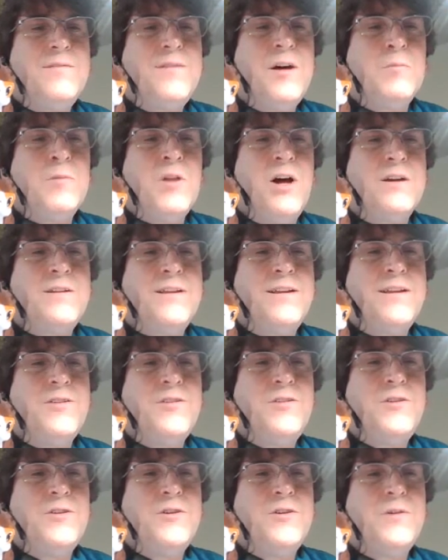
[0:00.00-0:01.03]
asked
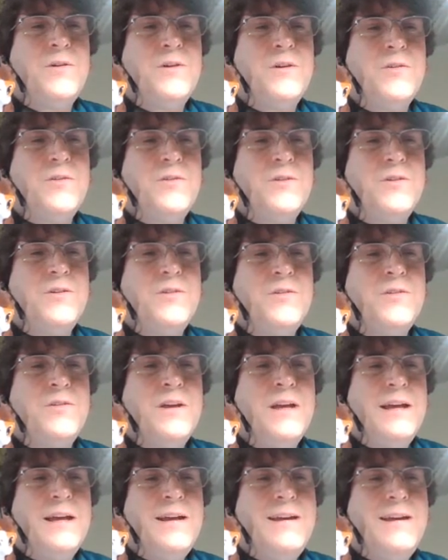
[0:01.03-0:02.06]
if I'm logged in as
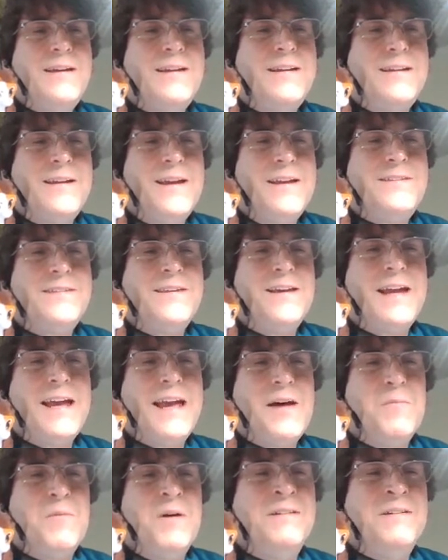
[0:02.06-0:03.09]
2 users.
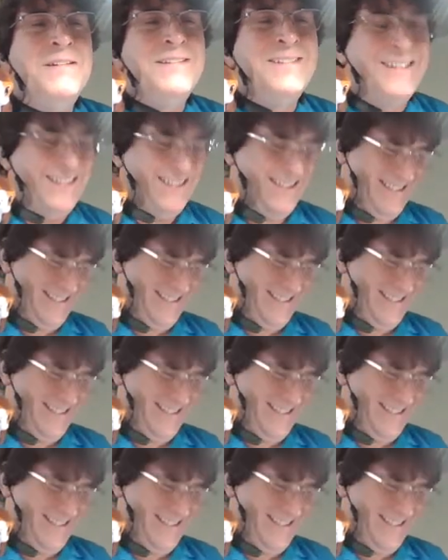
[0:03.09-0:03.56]
Yes, I